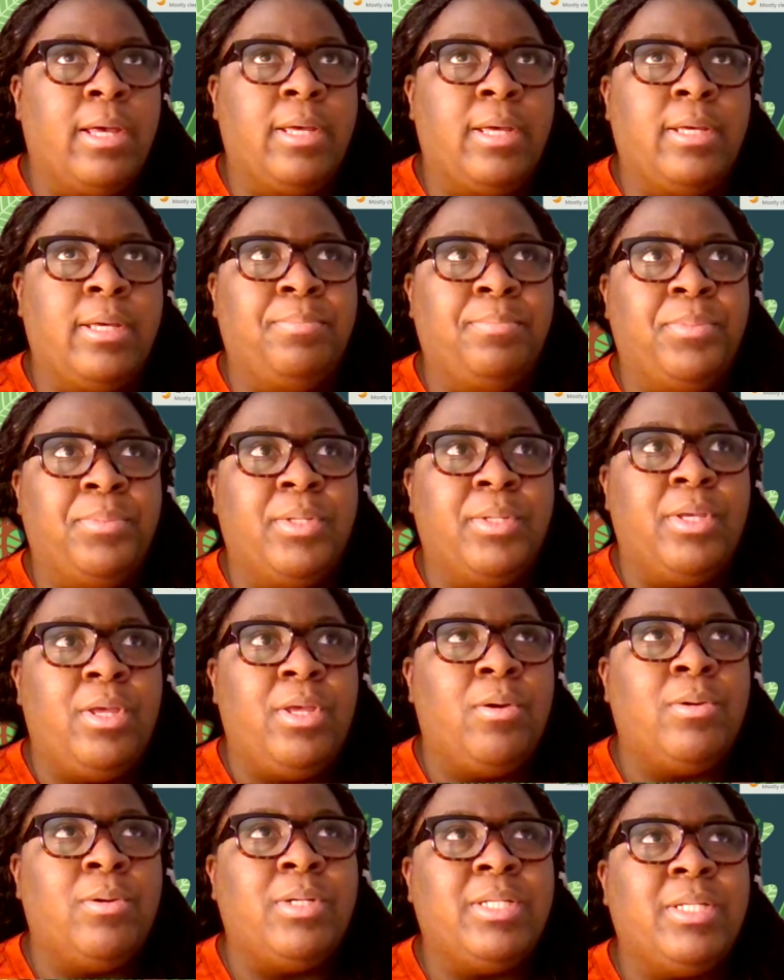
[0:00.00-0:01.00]

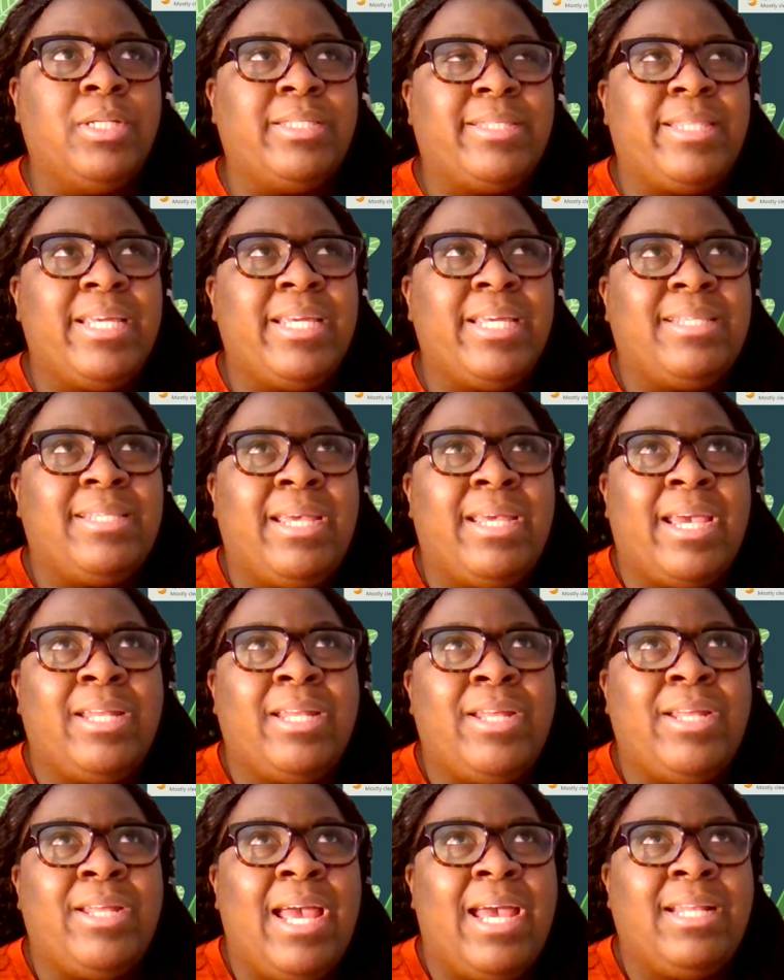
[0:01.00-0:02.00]
um, or things
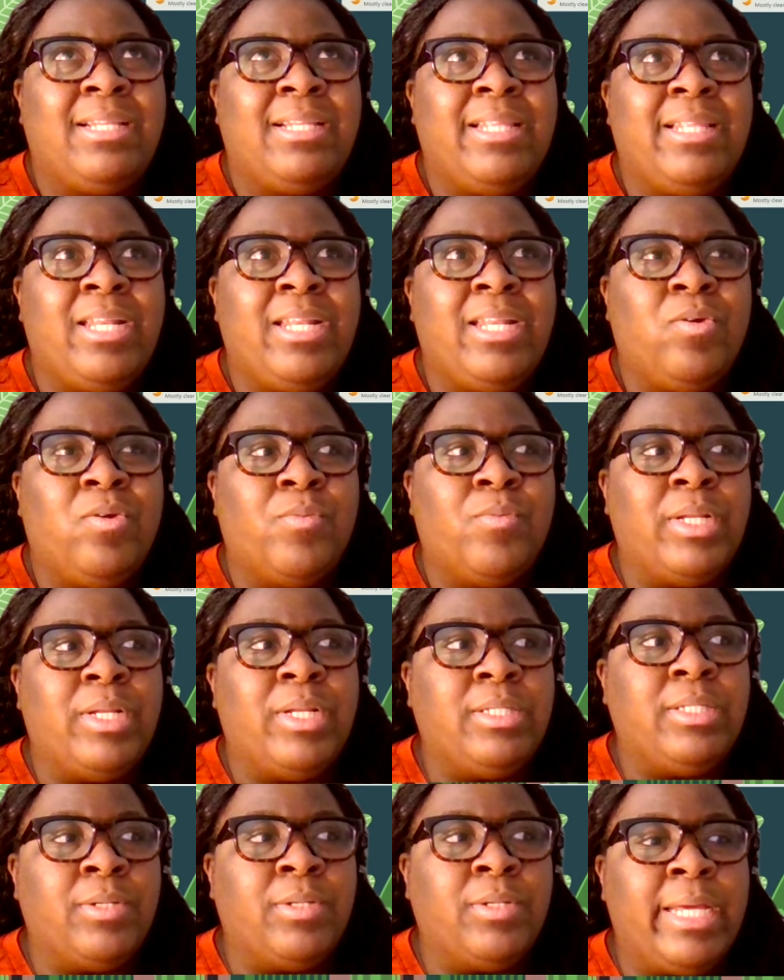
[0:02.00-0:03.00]
like, and I had a lady
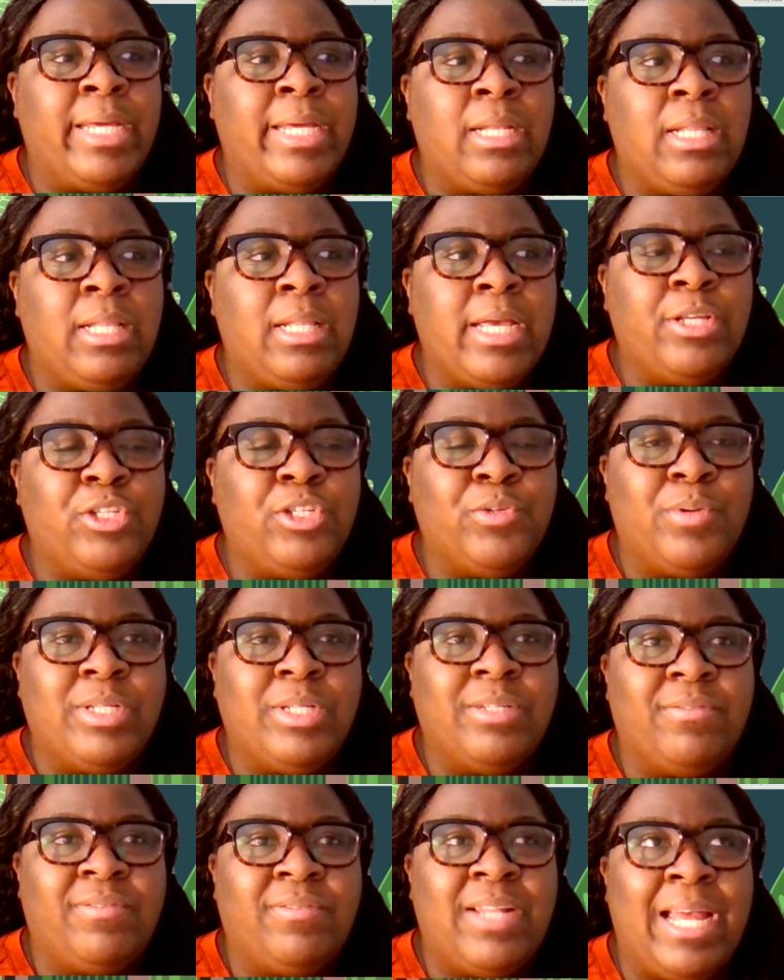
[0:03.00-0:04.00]
who wanted to go to Italy
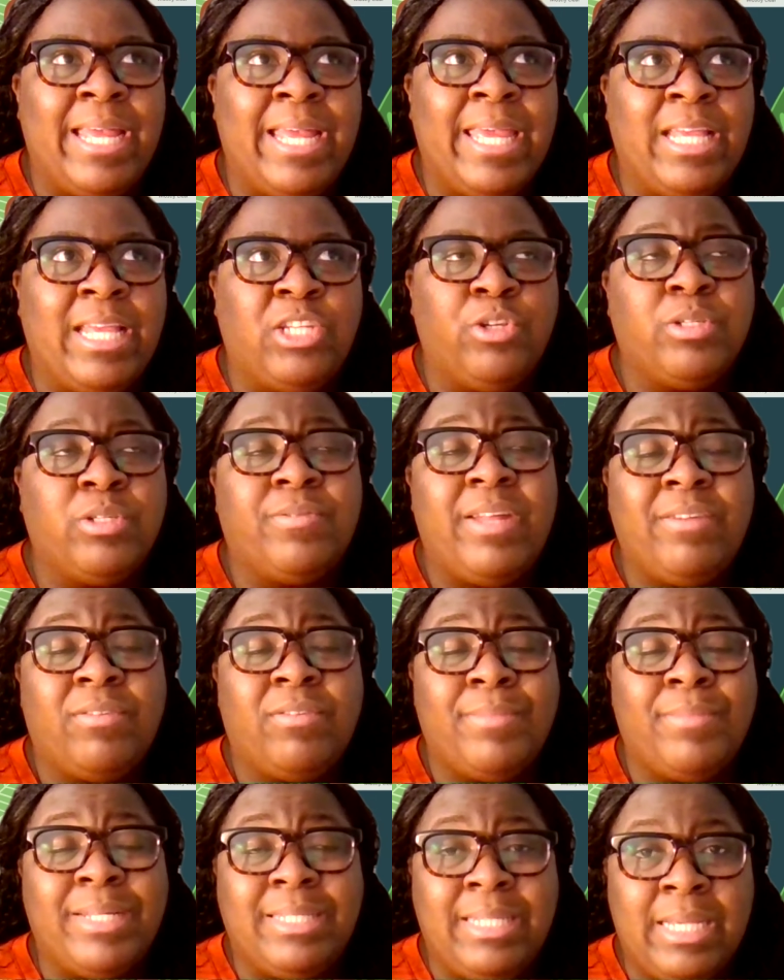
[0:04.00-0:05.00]
and she wanted to fly. She
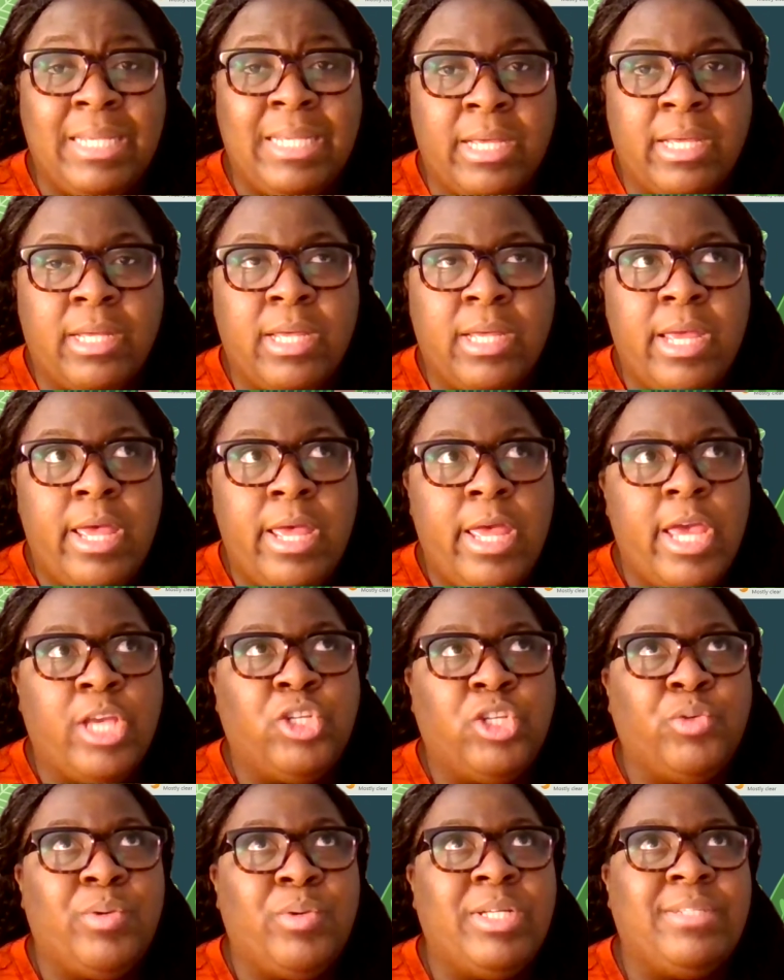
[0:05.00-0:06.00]
was flying from Antigua
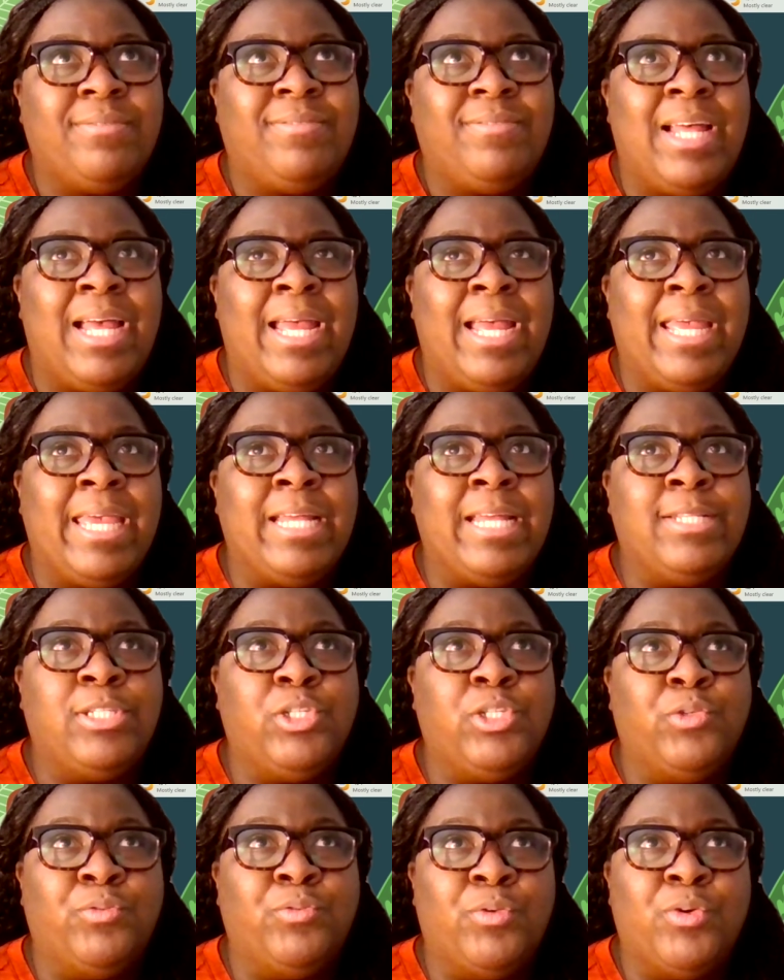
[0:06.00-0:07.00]
and she wanted to fly
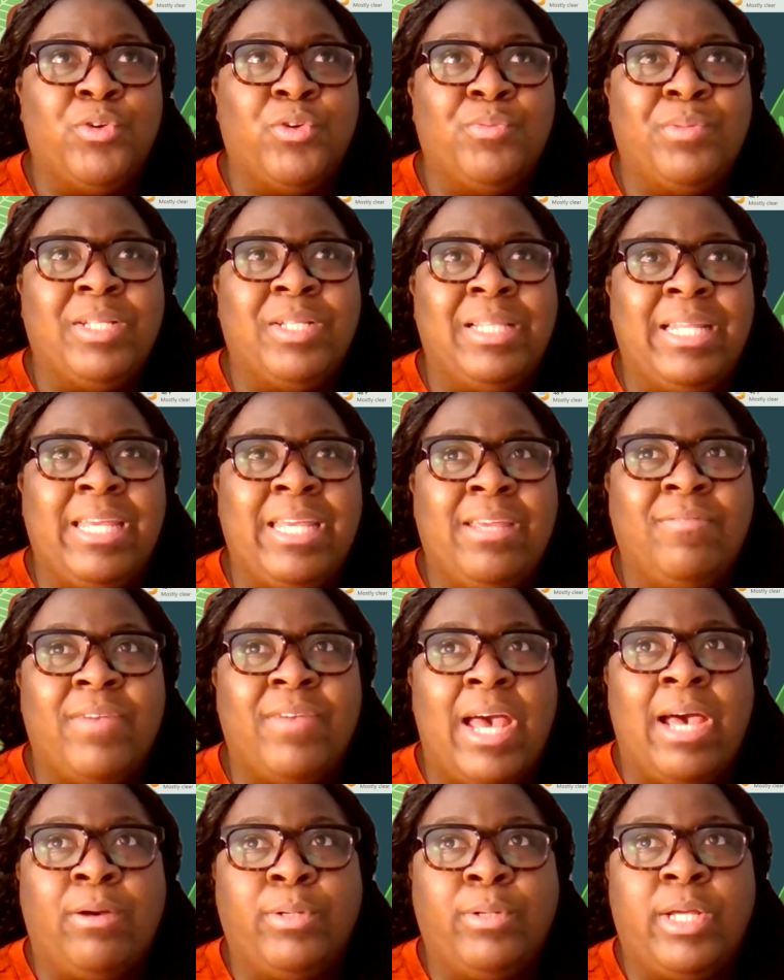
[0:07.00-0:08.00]
into Rome but
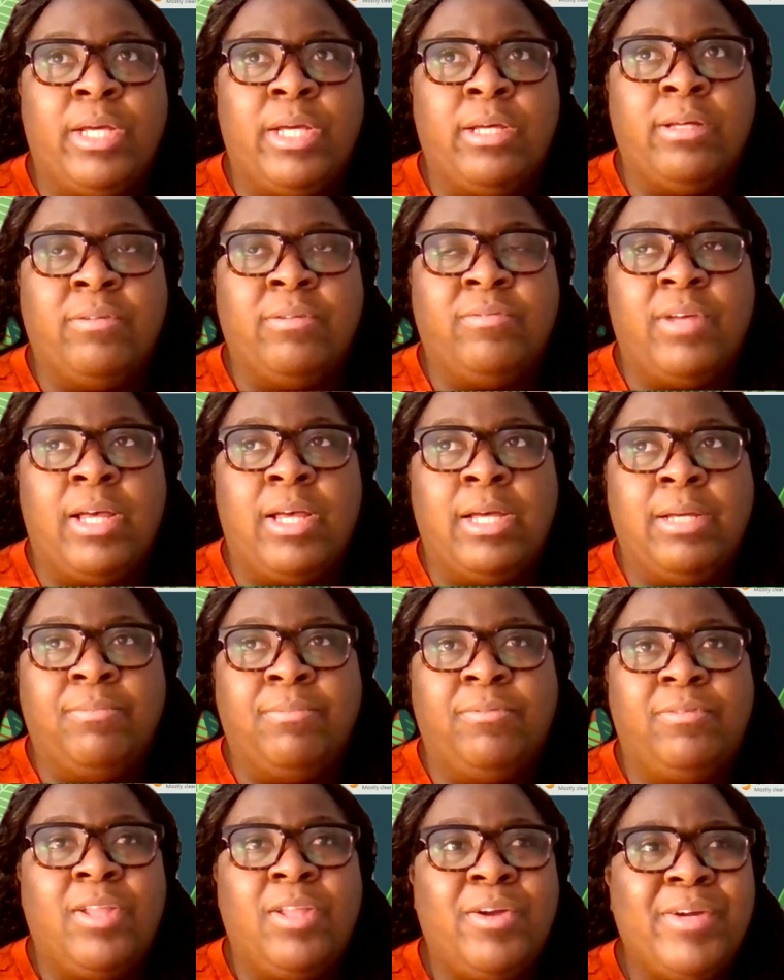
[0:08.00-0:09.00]
leave out of
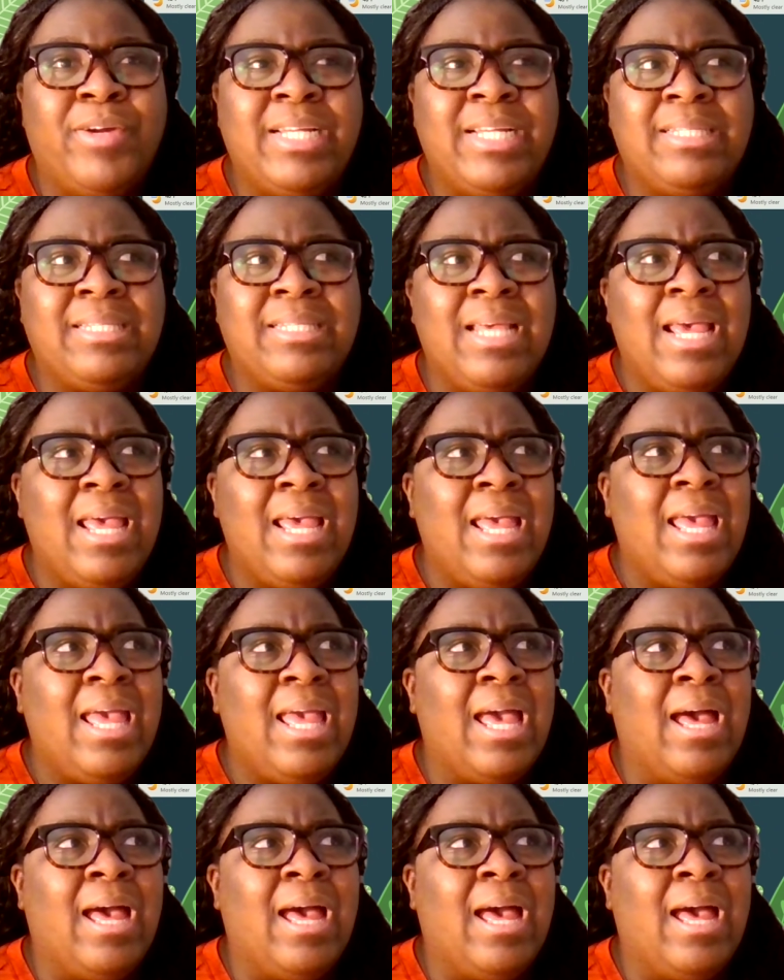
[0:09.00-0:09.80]
Florence.